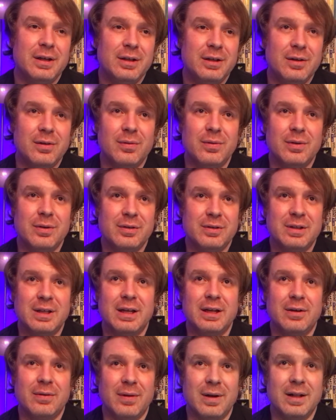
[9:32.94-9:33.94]
you know, what it's
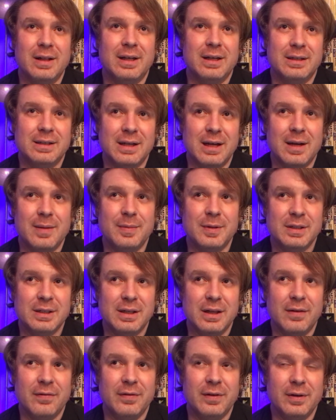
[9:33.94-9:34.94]
like around that time and
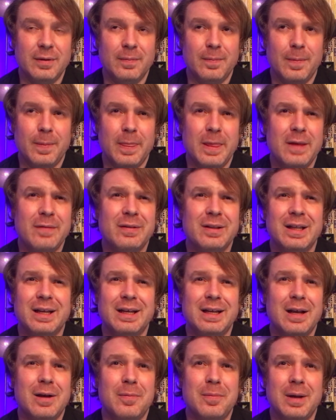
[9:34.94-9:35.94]
stuff, and even
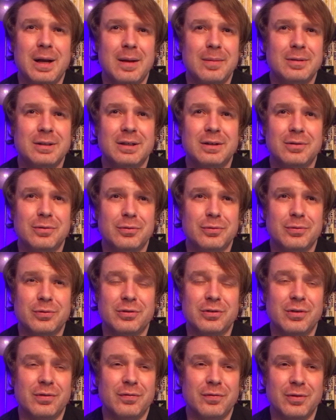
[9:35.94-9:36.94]
like how popsicles were
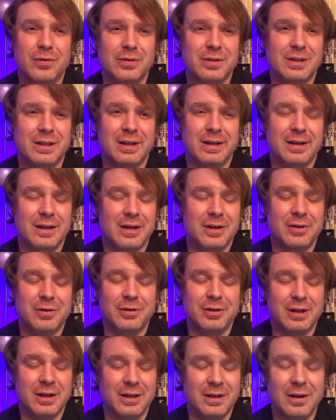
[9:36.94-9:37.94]
still frozen, they'd cut
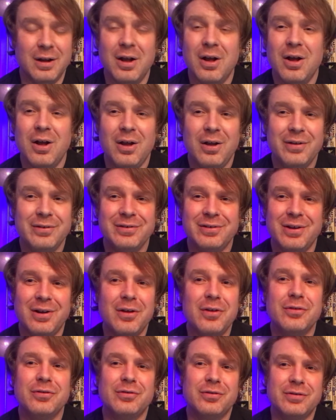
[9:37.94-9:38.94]
your tongue, all,
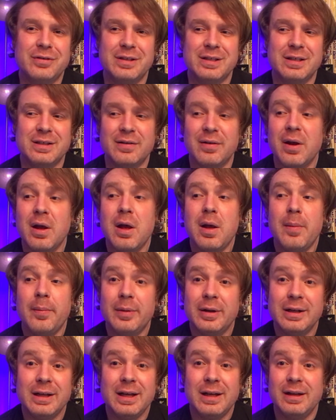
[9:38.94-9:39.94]
all sorts of stuff.
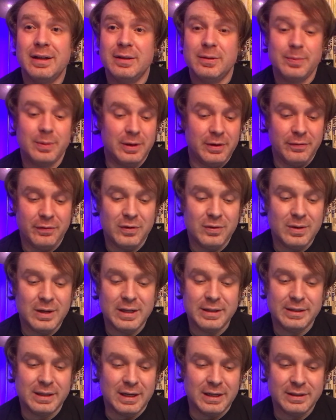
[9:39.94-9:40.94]
But again, it's been a few
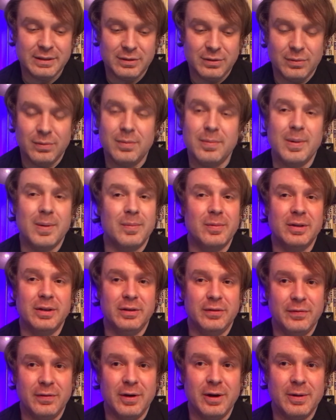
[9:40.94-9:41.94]
days, I still remember
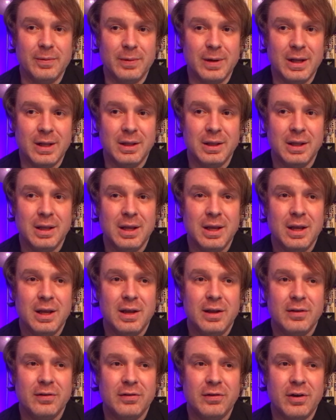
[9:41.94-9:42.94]
this very well.
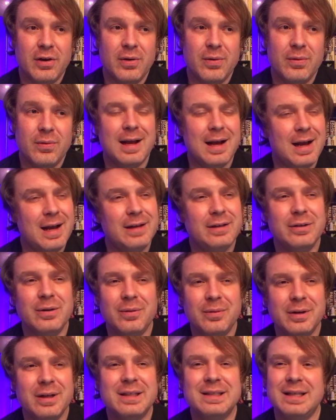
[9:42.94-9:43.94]
So I
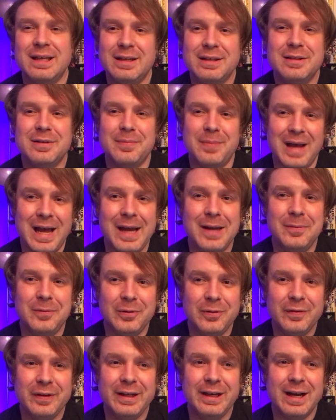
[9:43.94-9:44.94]
don't want to say it's a bad
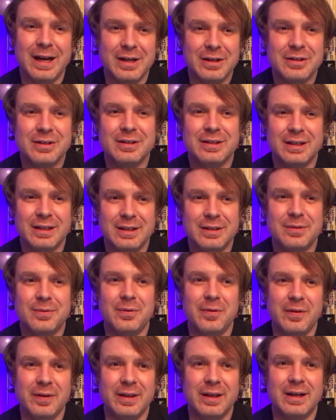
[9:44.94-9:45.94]
movie, I just think it's a
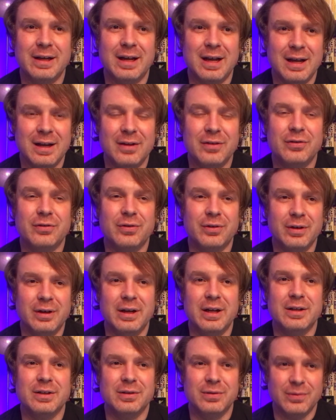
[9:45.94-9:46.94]
movie that kind of sort
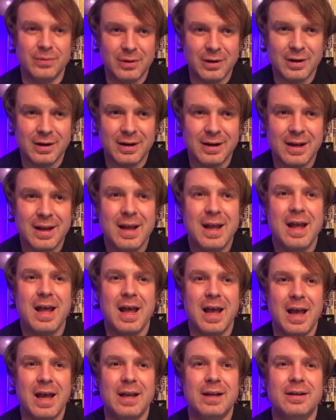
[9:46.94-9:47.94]
of doesn't work
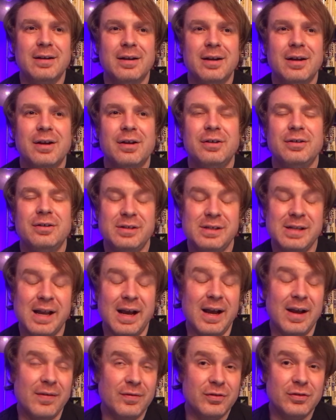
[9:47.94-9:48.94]
and
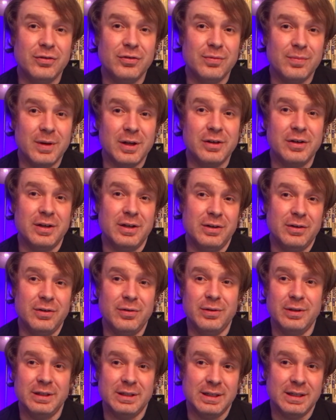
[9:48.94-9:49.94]
dives too much
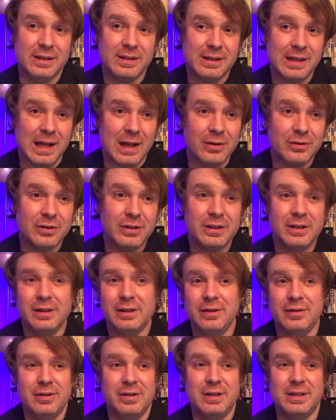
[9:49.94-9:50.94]
into its nostalgia. And
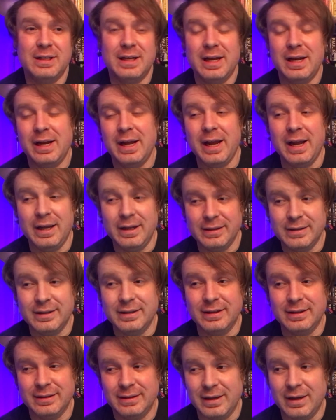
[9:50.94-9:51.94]
you could say, hey, it's a
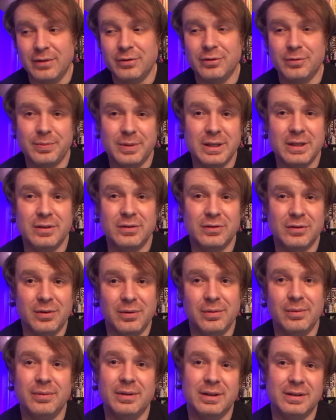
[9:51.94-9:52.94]
nostalgia piece,
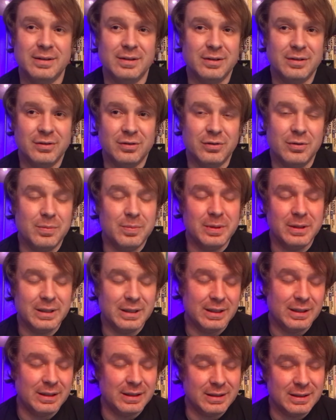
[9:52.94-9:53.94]
so that's a stupid
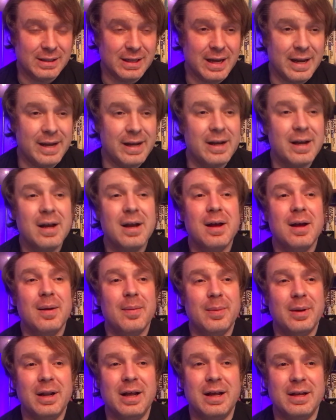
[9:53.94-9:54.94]
thing to say,
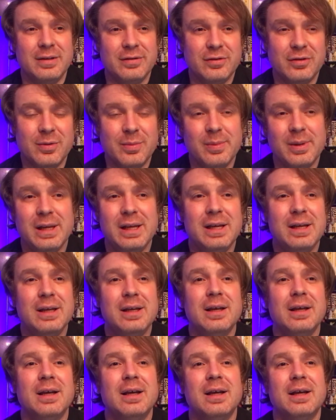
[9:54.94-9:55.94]
but it, to
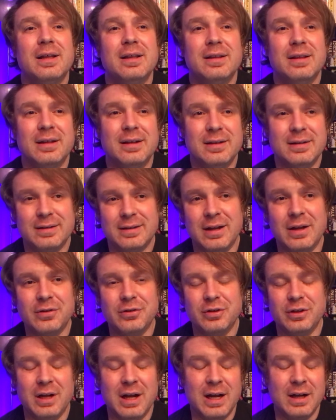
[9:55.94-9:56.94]
me, the
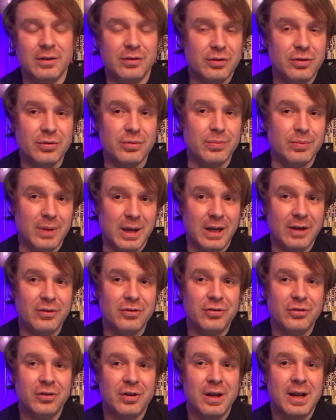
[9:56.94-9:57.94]
nostalgia got too
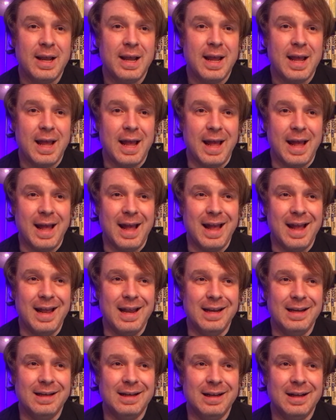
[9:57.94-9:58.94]
much.
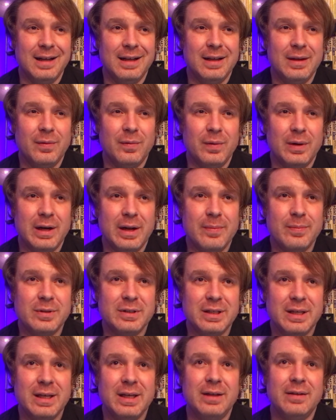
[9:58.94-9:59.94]
And when I'm
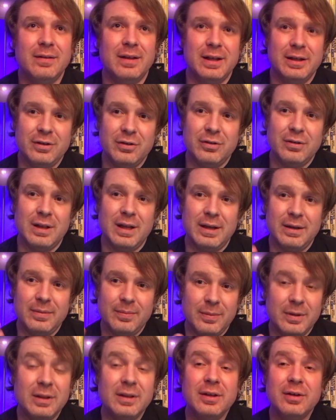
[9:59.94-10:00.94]
seeing like, you're like,
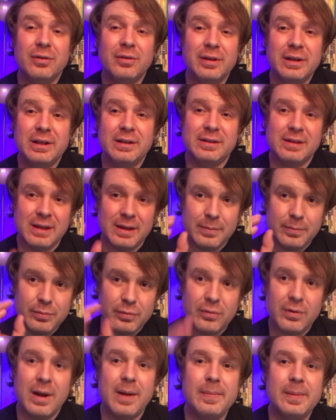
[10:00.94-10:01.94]
literally it's like
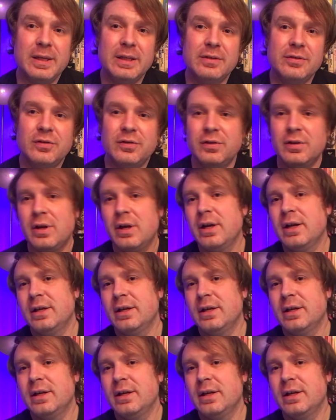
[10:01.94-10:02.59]
premise,